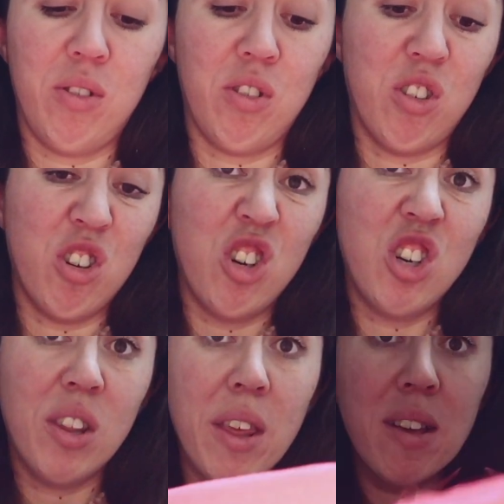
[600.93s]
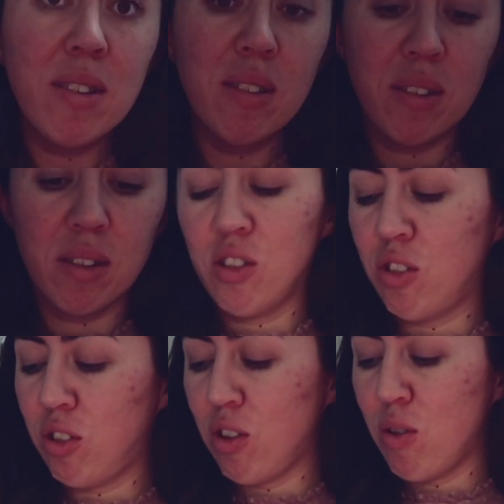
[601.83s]
serge this,
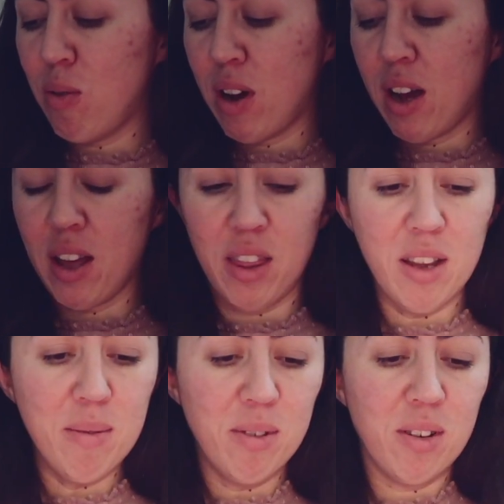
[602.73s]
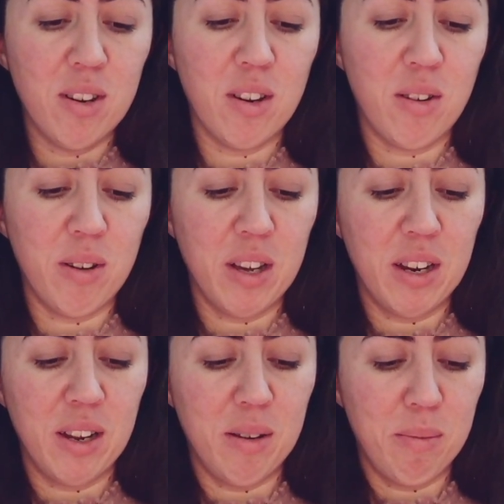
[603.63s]
so I think I'm just gonna go
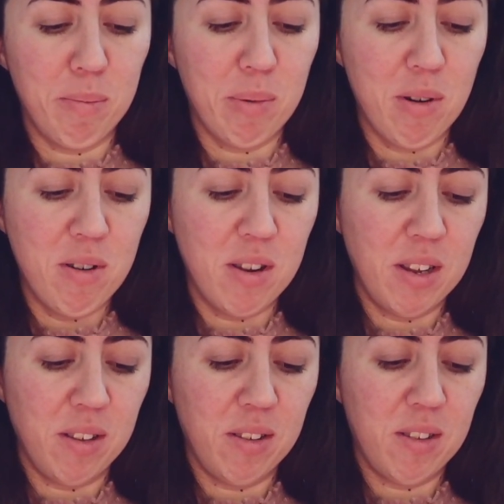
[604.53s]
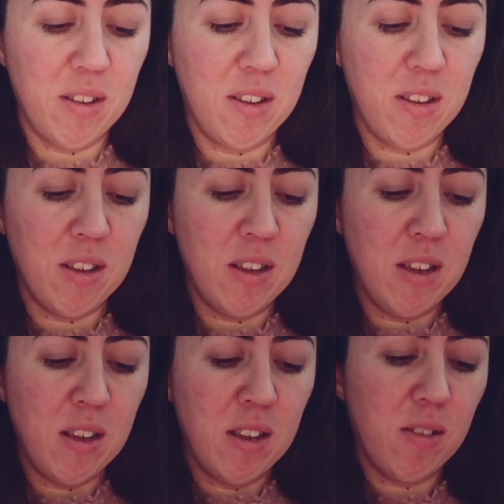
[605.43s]
ahead and burn these
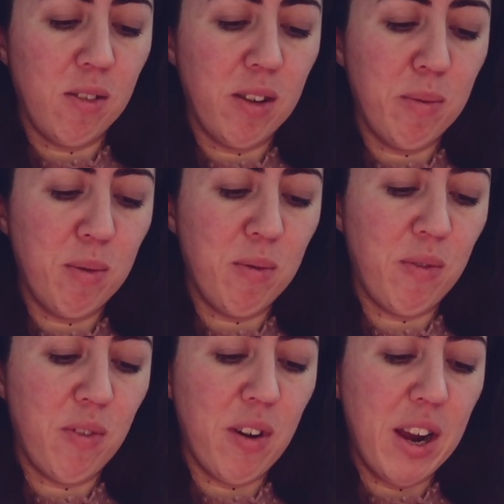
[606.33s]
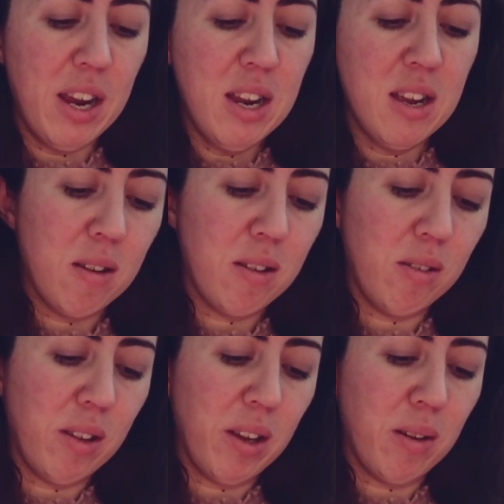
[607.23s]
so that it won't fray,
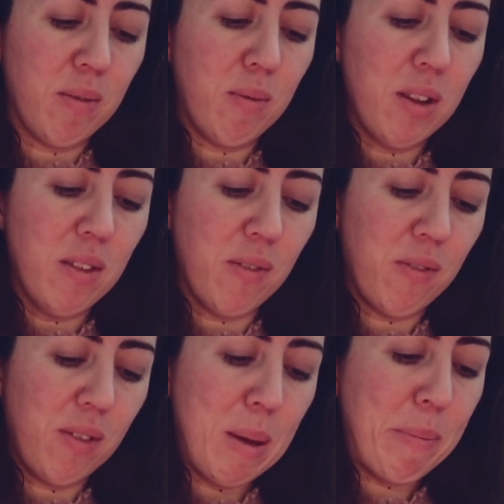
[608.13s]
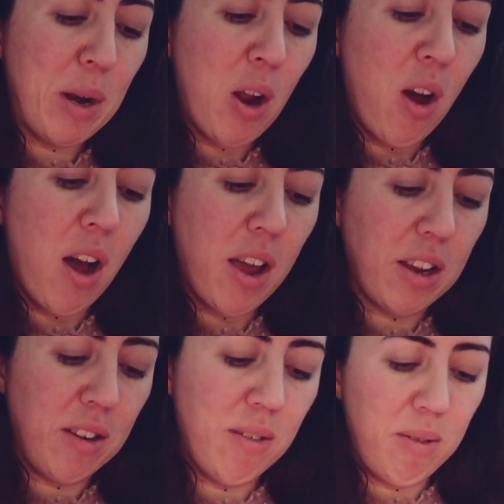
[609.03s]
because like, why the flip knot,
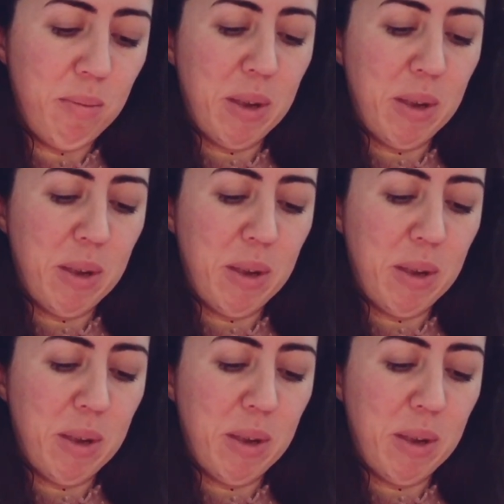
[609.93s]
you know what I